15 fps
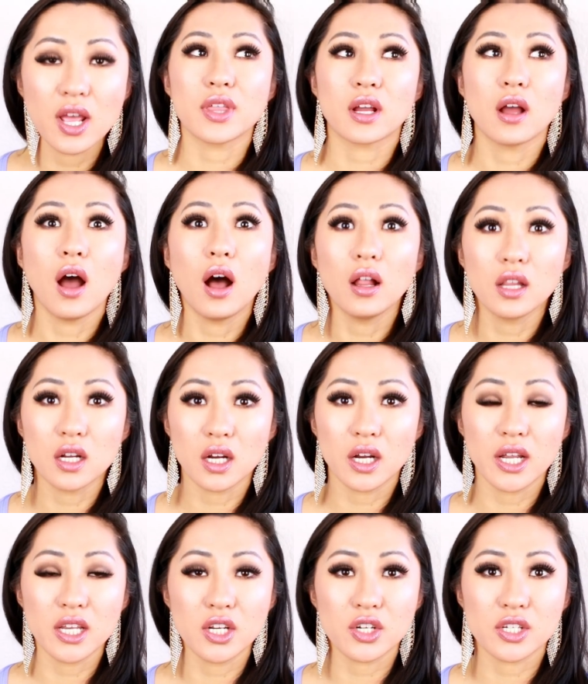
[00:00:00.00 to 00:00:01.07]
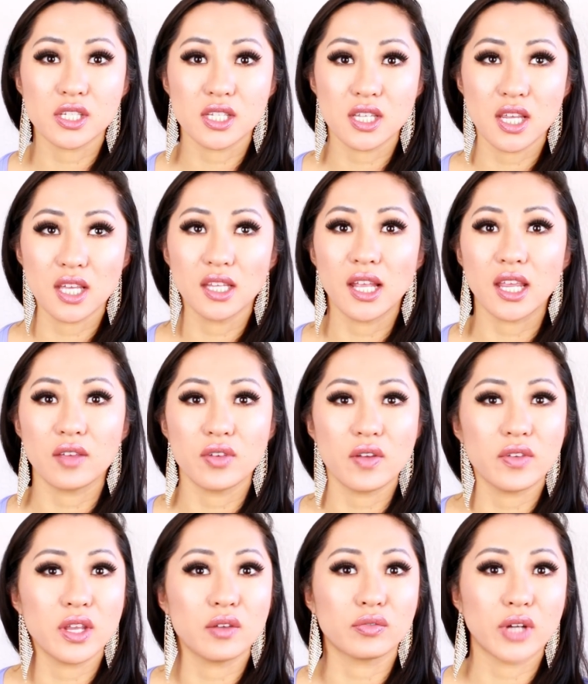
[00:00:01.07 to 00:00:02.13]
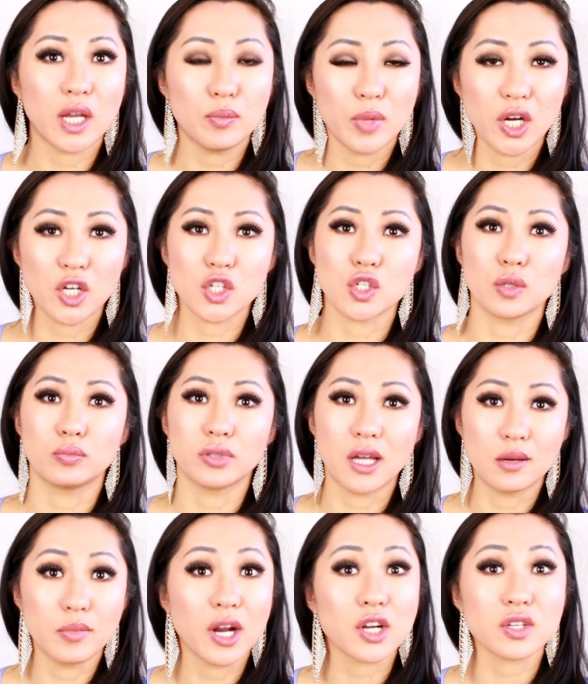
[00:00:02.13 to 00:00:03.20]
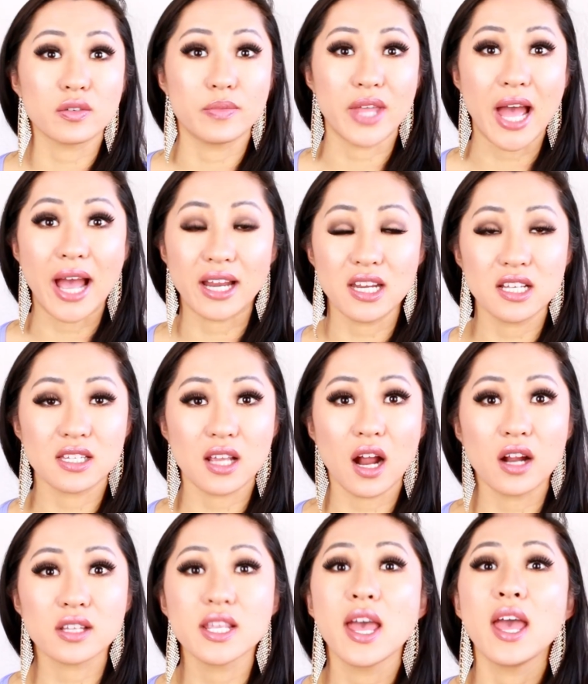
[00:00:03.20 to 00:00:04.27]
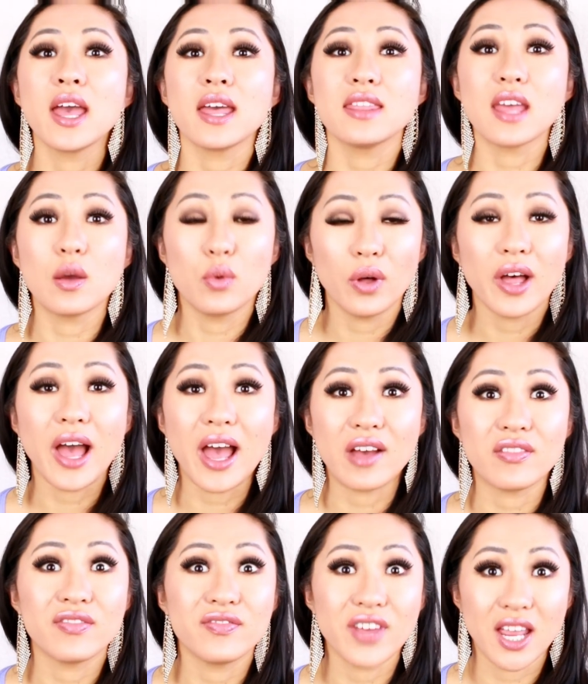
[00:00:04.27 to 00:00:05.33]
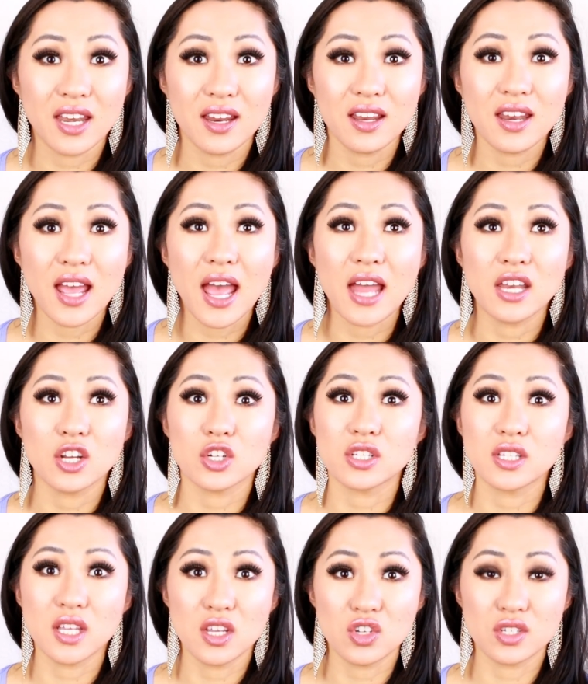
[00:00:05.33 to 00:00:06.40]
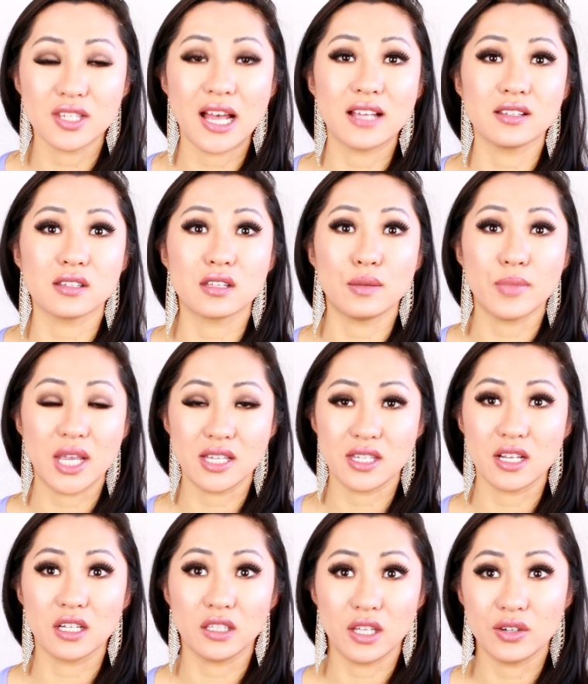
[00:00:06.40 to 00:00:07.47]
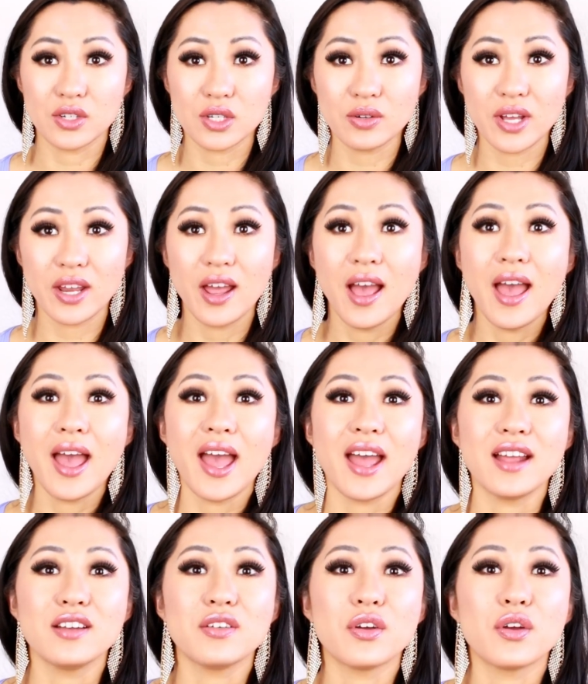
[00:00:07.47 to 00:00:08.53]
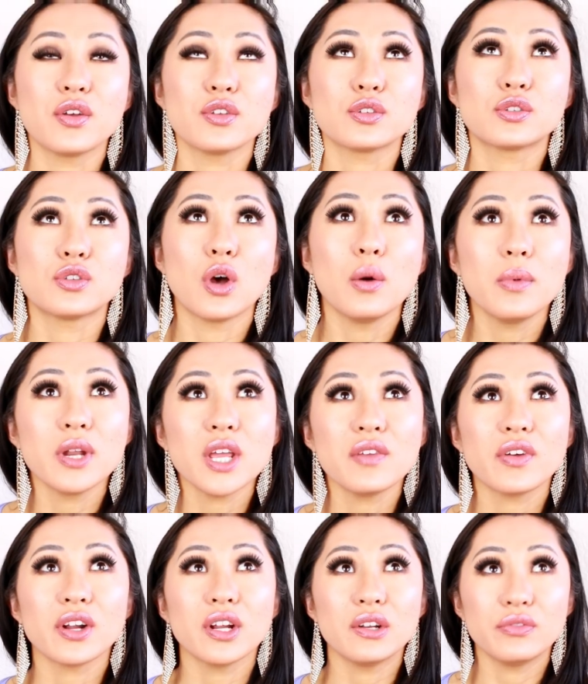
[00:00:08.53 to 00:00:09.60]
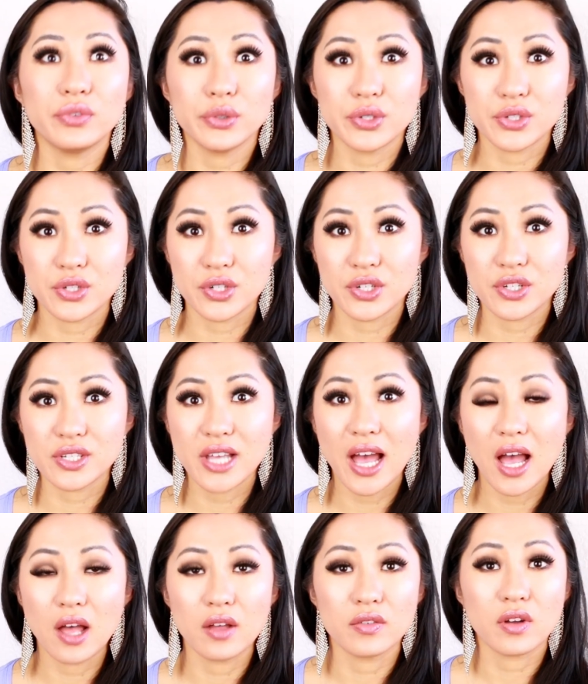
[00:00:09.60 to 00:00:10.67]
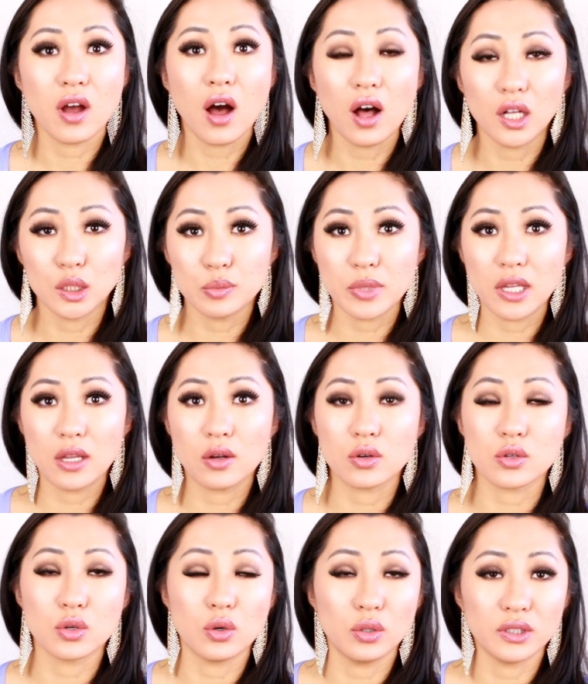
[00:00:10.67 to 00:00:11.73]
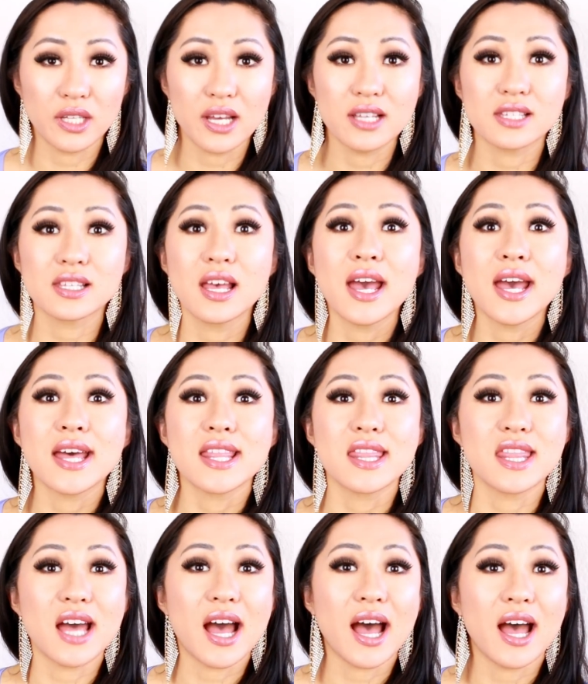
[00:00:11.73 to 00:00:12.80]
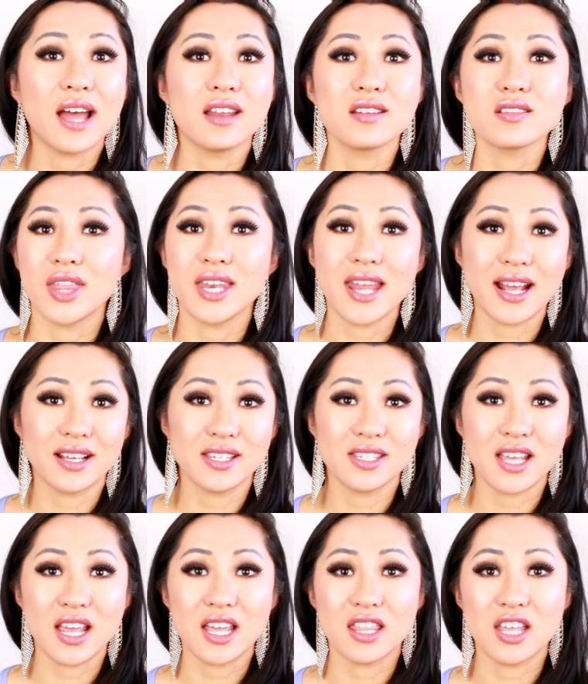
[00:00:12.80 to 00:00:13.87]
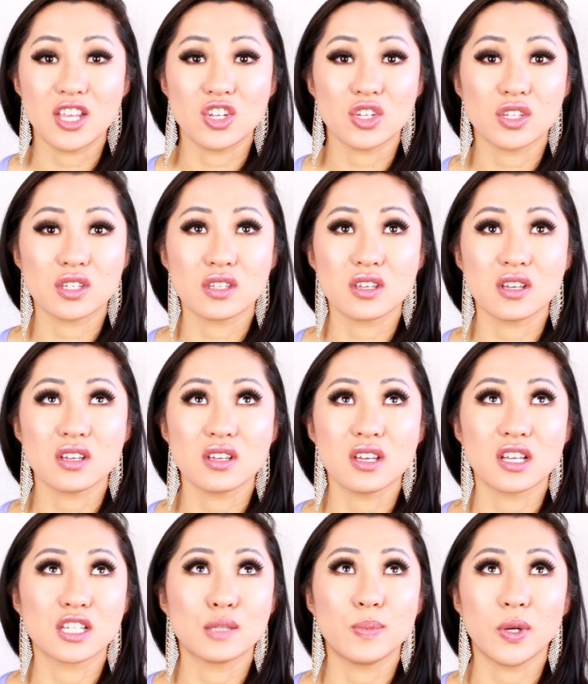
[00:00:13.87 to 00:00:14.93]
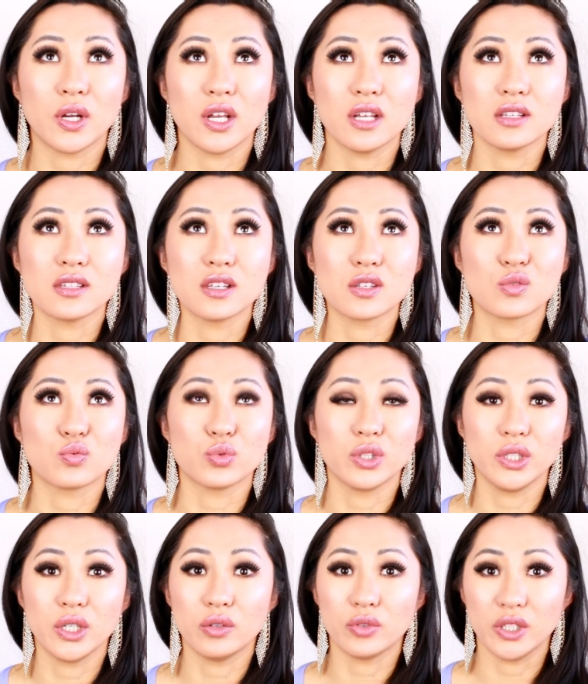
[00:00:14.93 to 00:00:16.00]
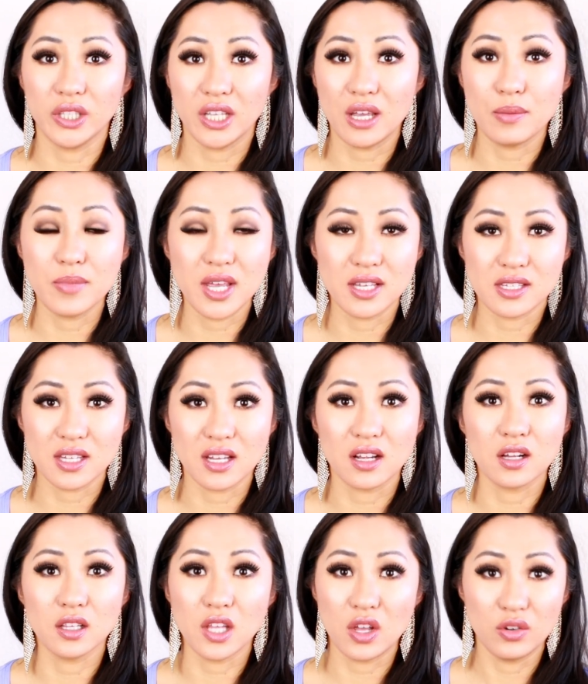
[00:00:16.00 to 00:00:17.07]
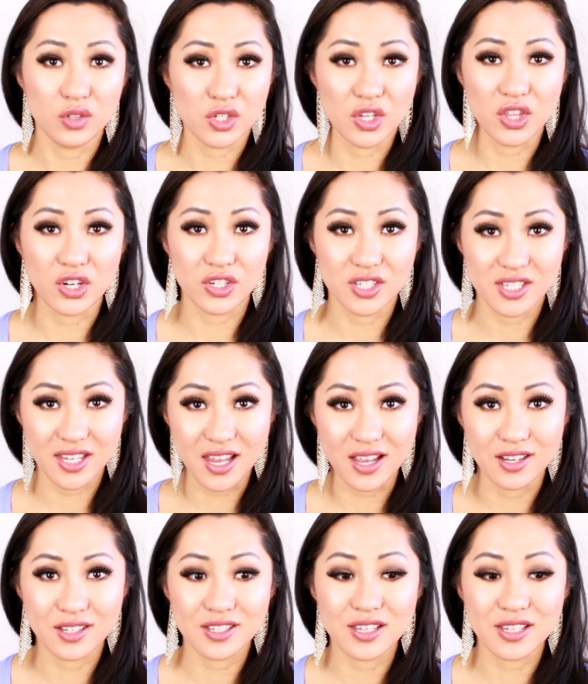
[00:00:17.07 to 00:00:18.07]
The color in your skin, like if you have any red marks or brown marks from the acne scars, they will have faded and your skin just has this amazing glow to it. And so many of our influencers have called me or told us that the next day they just experience this really, really amazing glow to their skin.